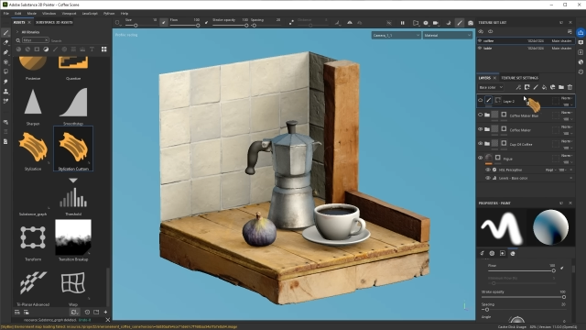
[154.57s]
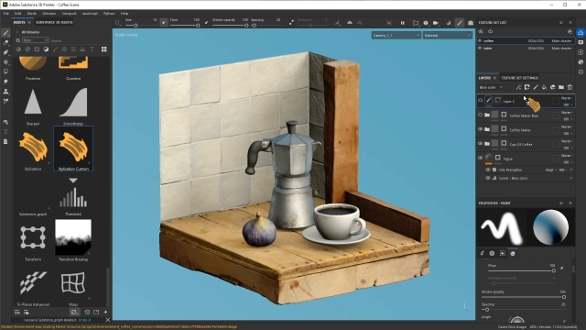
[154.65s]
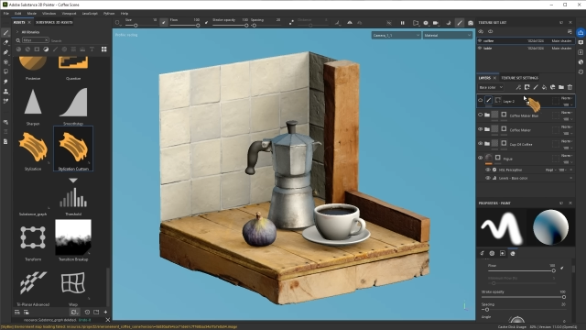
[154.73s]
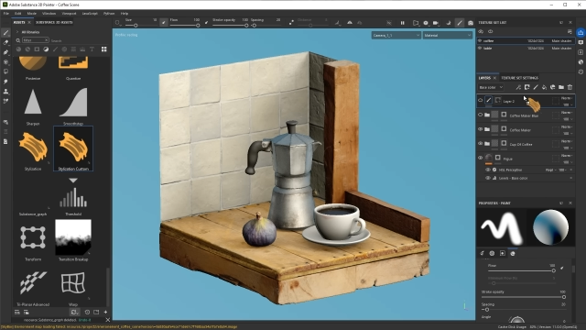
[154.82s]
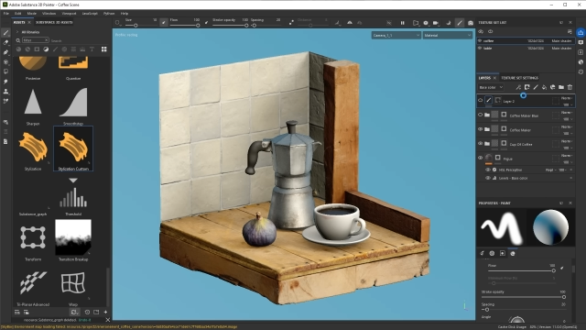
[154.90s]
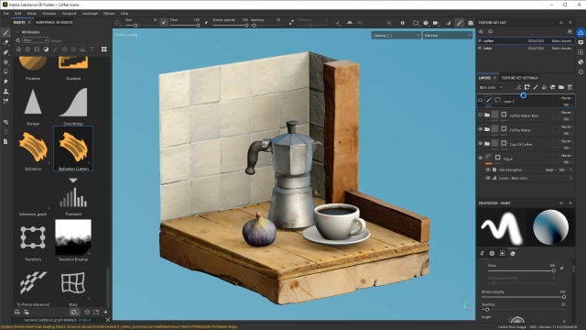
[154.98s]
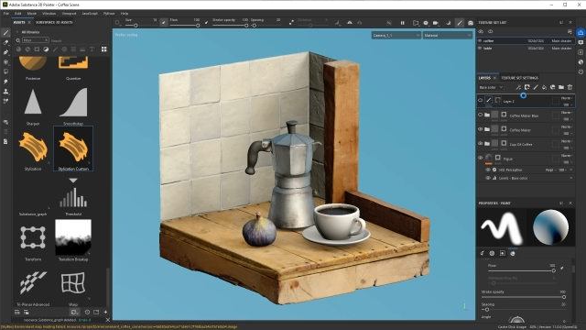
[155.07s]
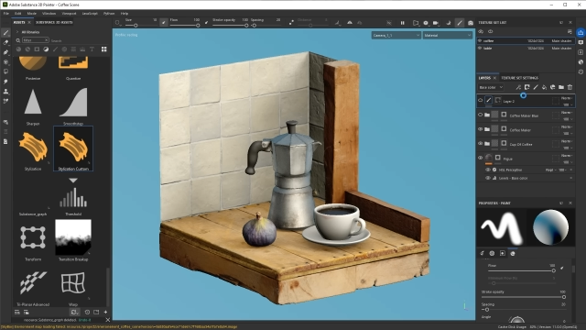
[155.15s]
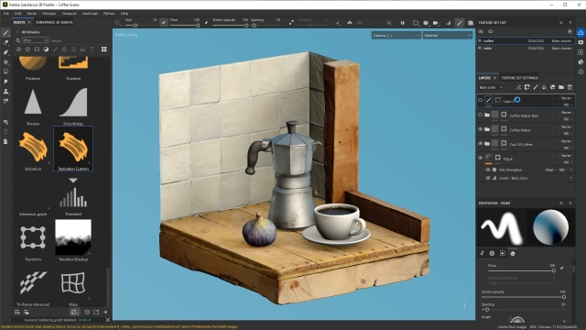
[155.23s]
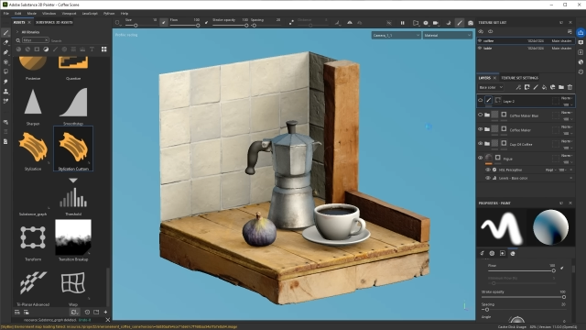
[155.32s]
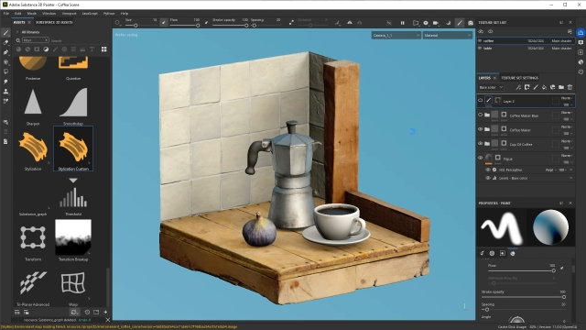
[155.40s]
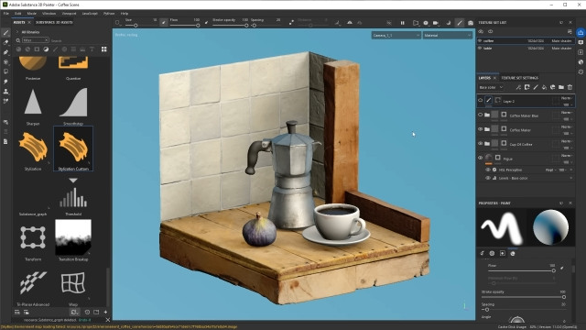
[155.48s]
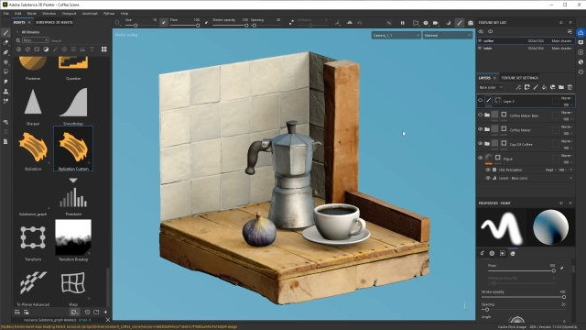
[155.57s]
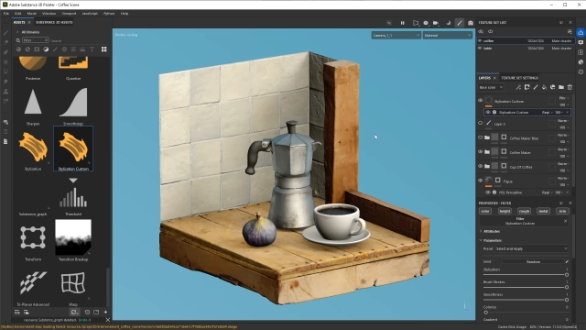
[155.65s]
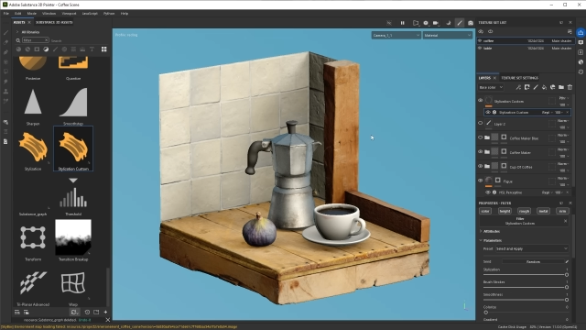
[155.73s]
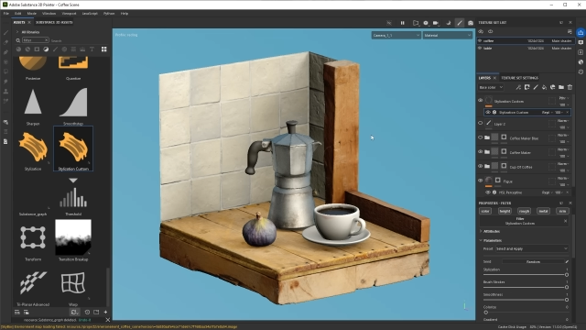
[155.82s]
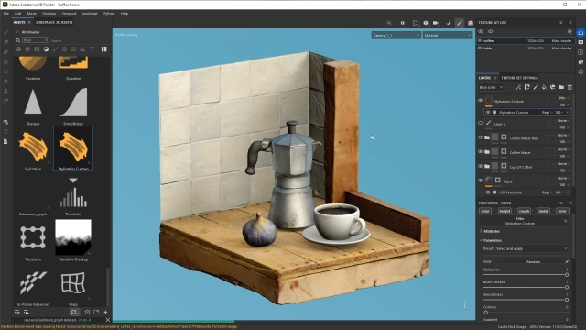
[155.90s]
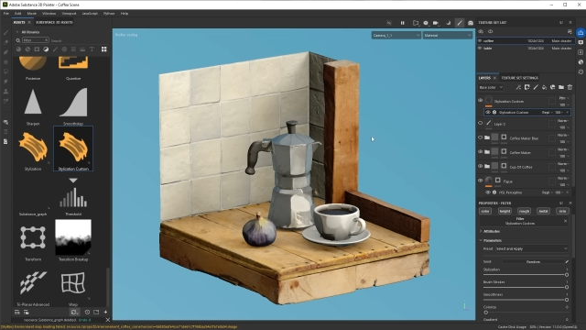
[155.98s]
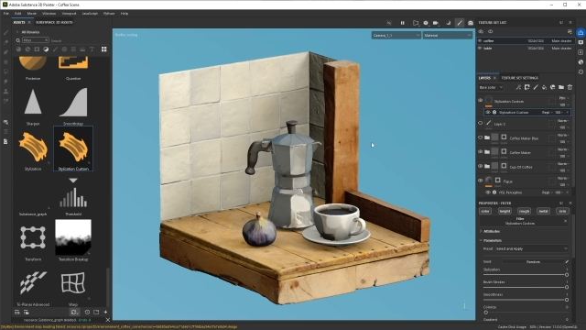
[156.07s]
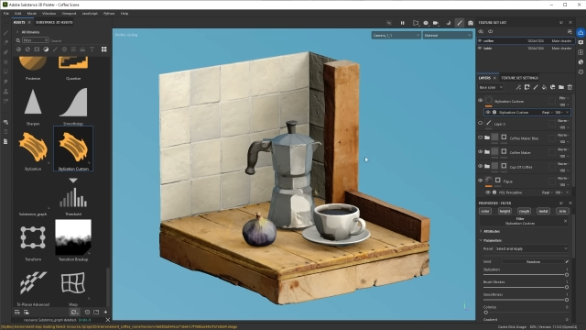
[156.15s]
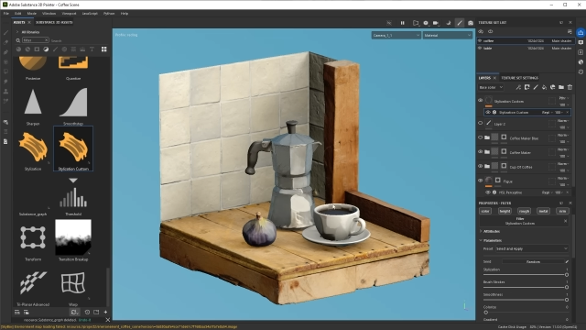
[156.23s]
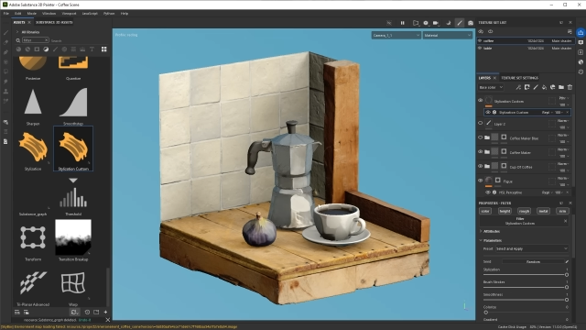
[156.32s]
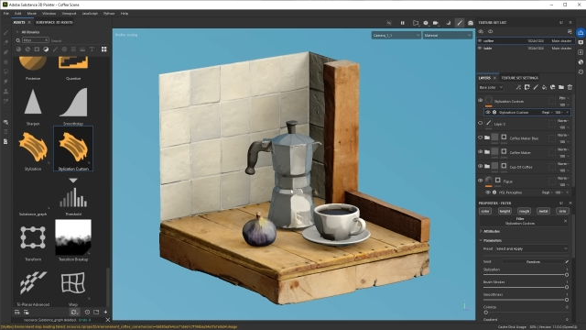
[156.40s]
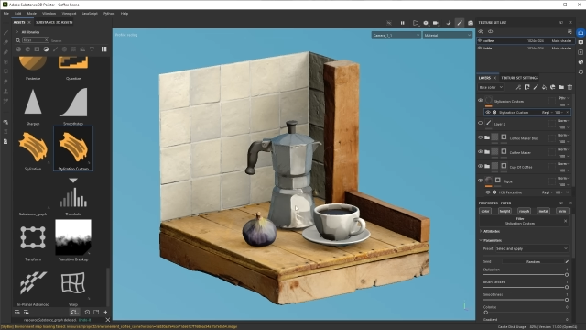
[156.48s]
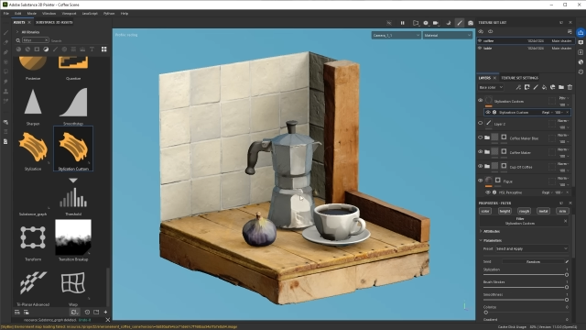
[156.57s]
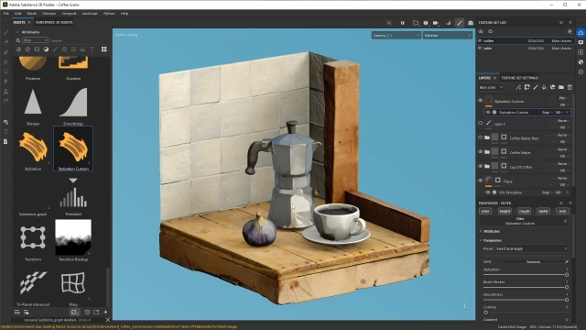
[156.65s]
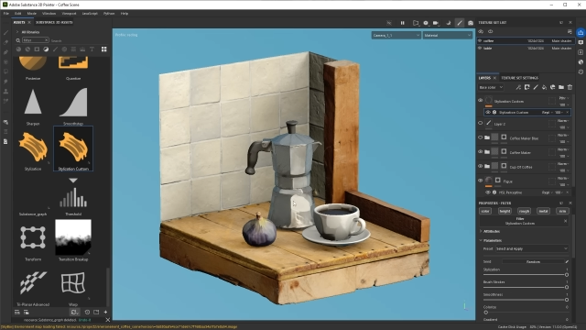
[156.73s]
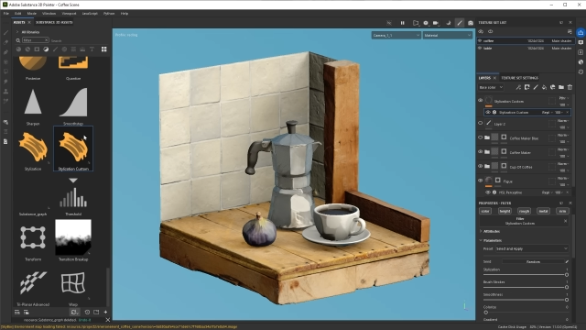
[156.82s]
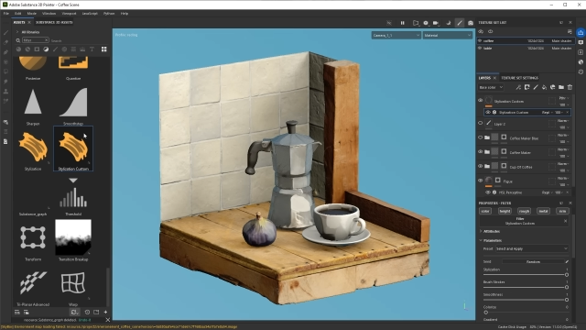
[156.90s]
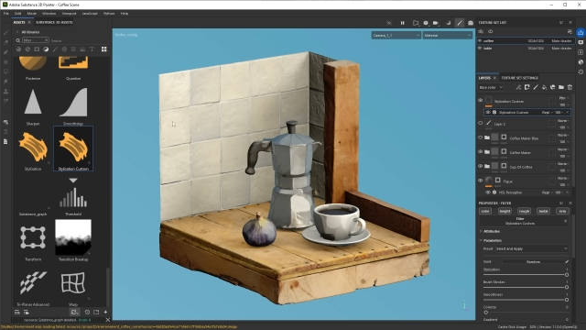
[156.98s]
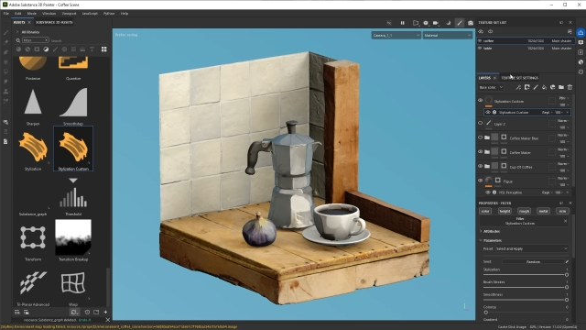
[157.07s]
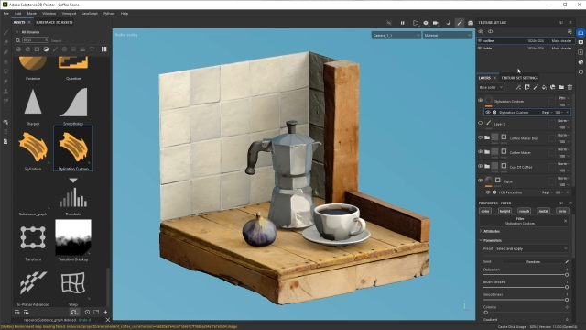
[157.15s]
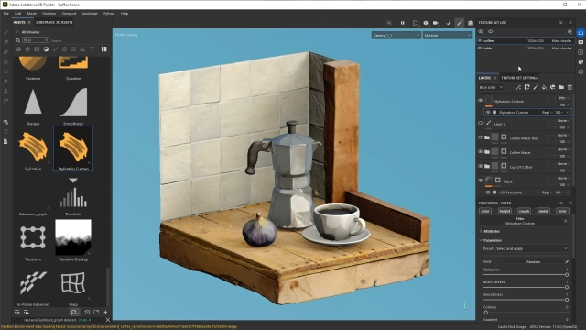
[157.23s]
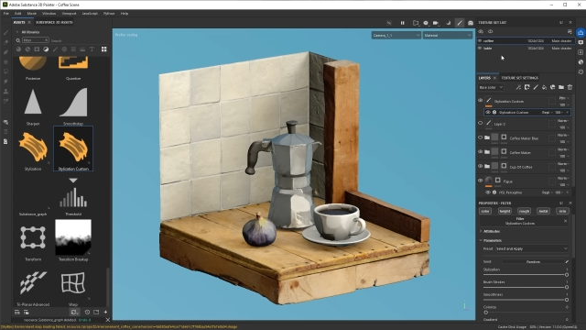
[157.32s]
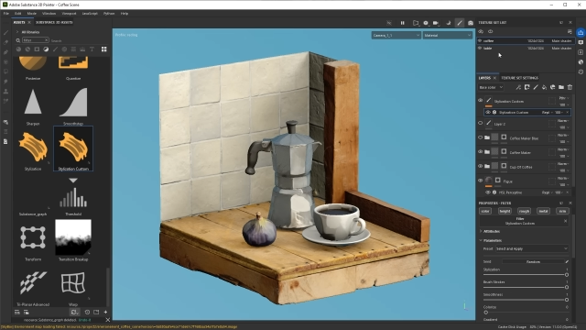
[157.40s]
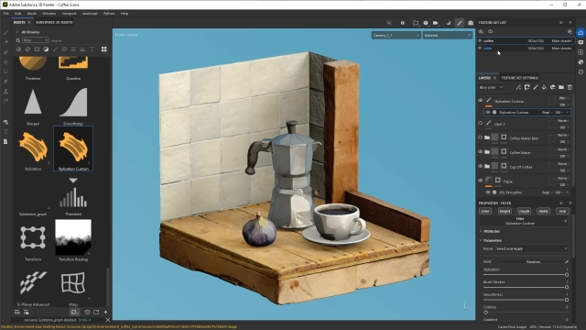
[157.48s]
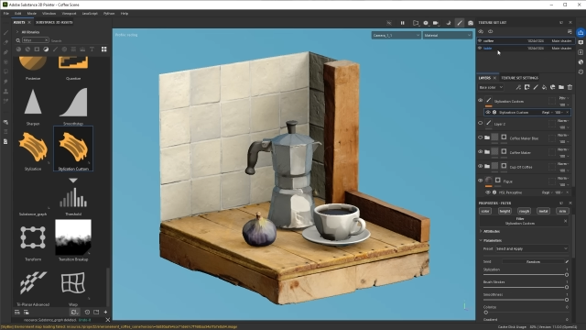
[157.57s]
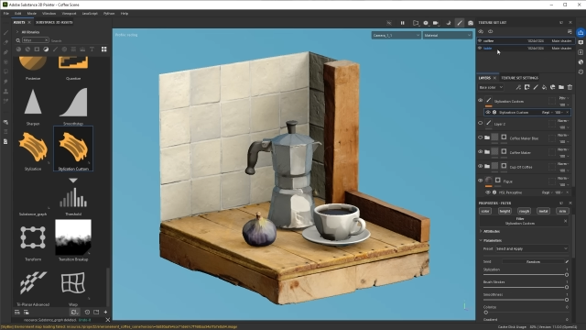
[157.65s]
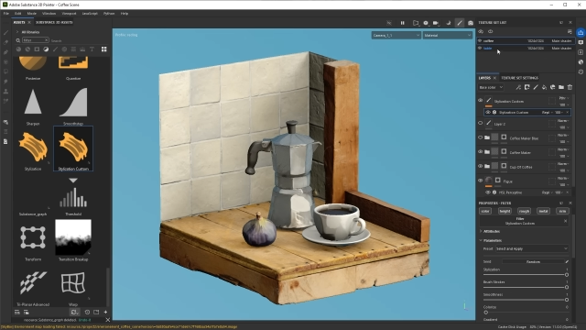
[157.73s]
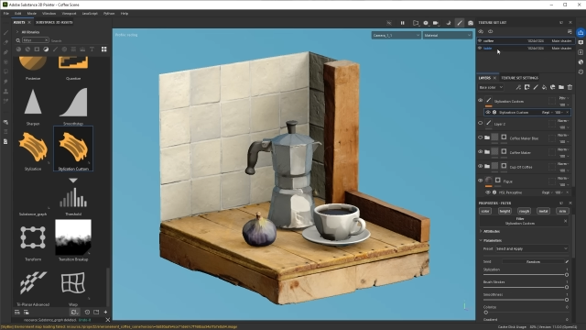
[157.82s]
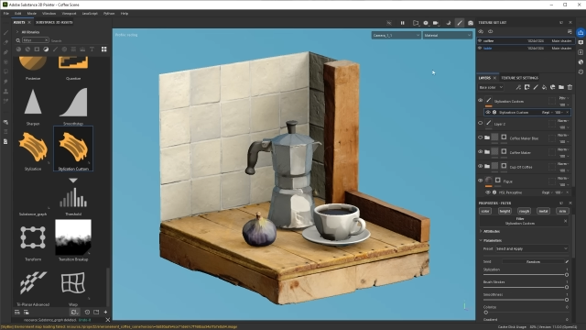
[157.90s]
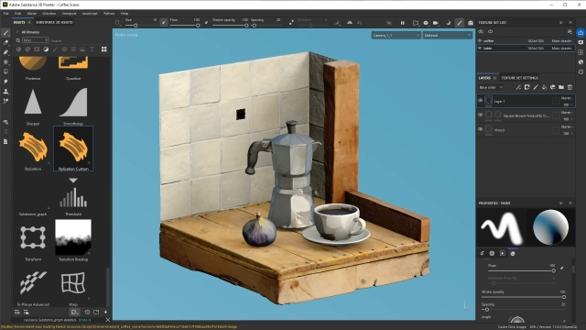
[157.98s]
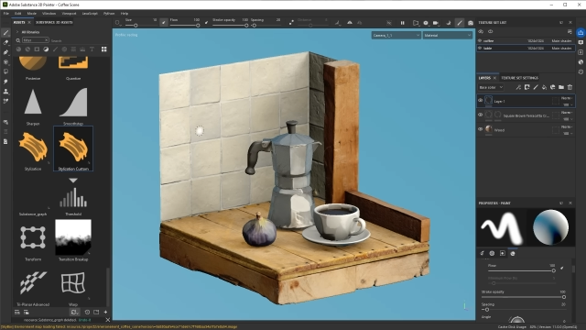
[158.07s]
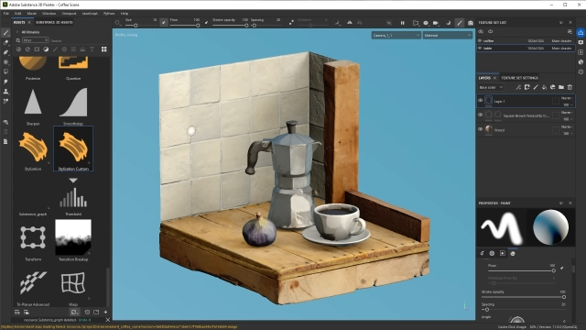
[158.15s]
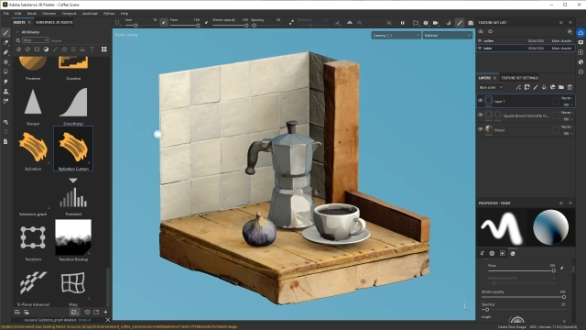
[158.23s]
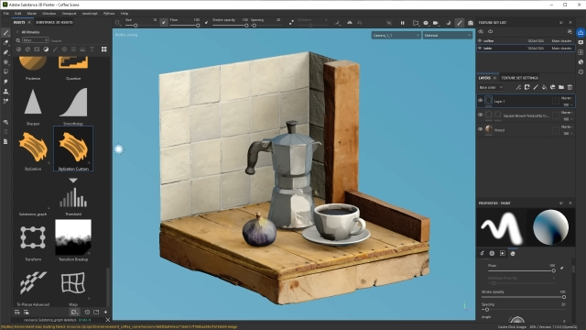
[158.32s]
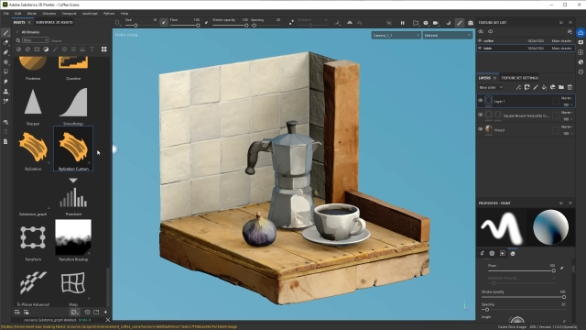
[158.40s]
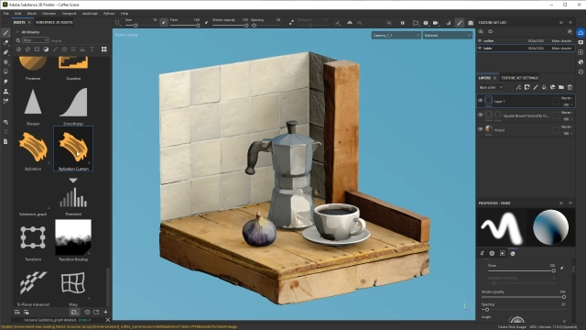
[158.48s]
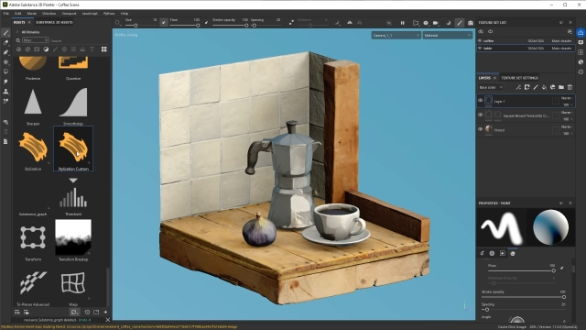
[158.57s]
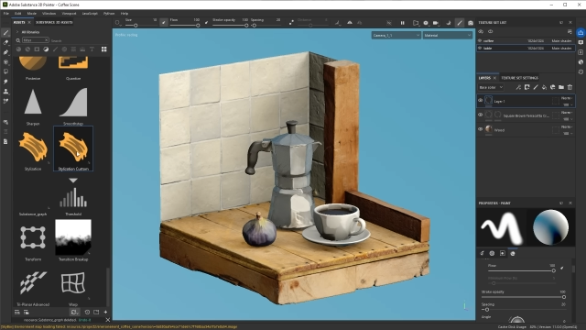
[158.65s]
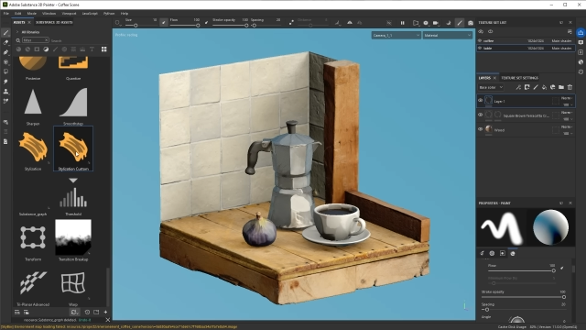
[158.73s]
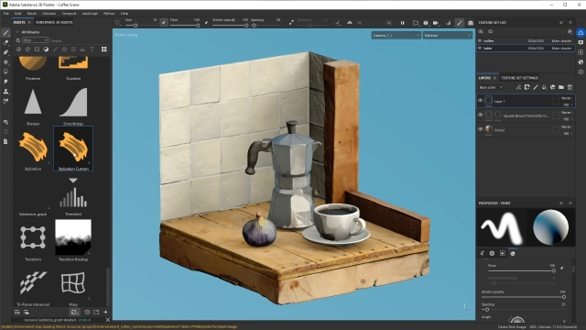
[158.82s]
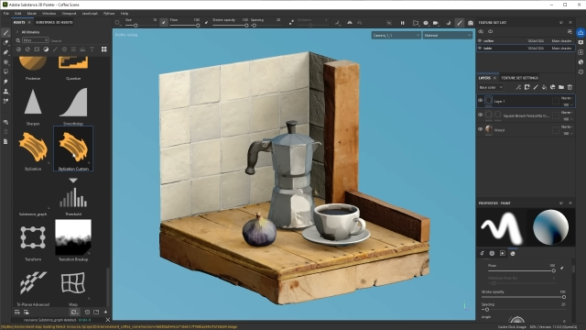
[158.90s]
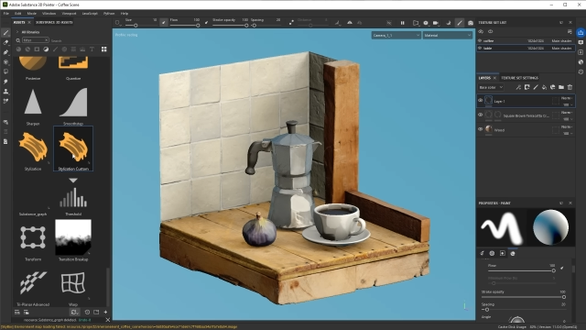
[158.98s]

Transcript: Nobody's mouth can be seen.